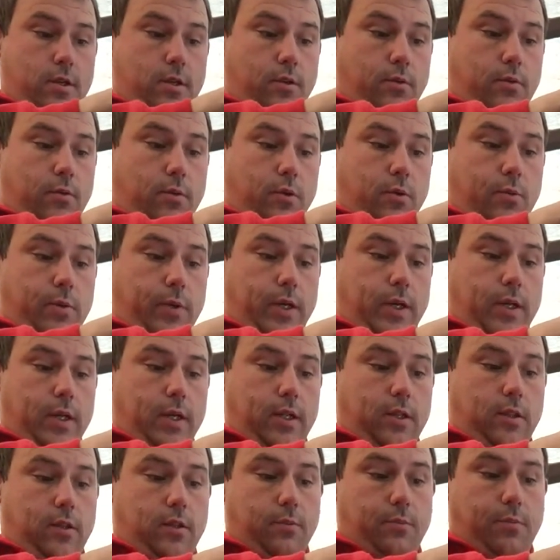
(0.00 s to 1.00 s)
where we
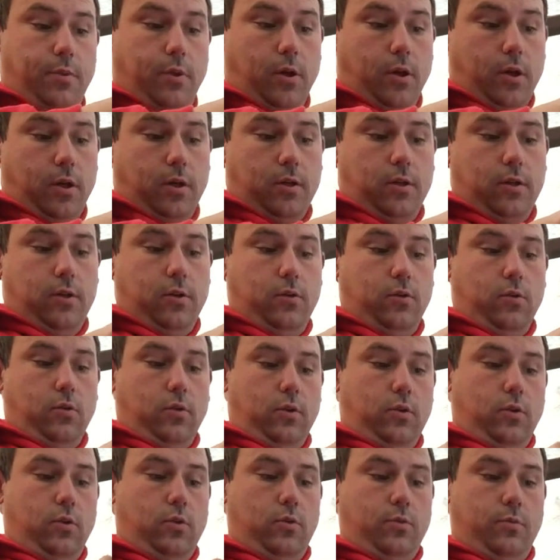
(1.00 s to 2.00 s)
got the Parker
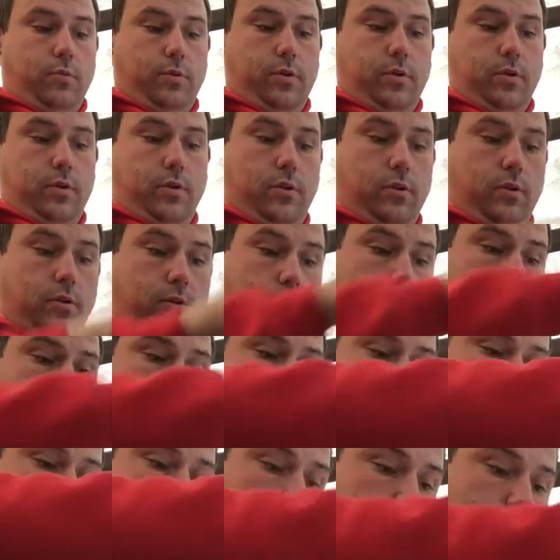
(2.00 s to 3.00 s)
O-Lube on the
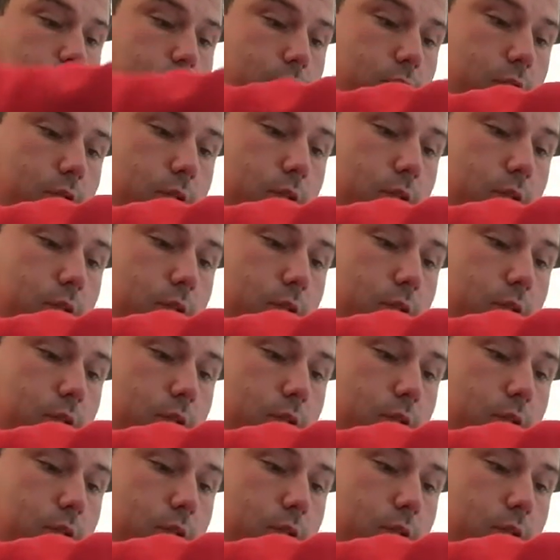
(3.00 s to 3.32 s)
threads.